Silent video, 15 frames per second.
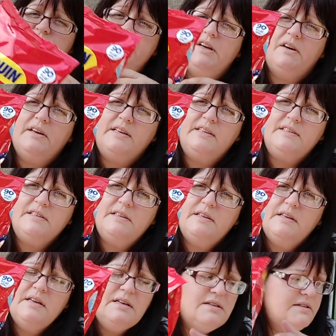side.
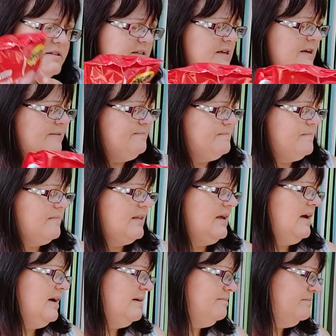So
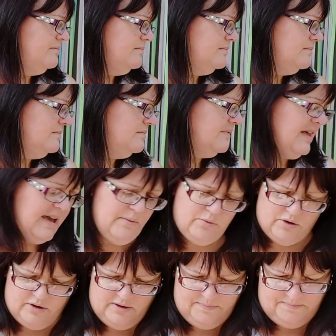they
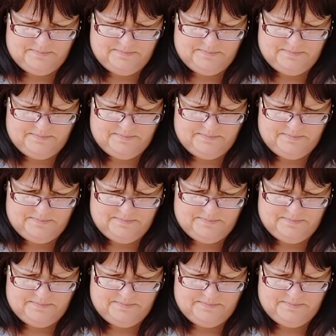were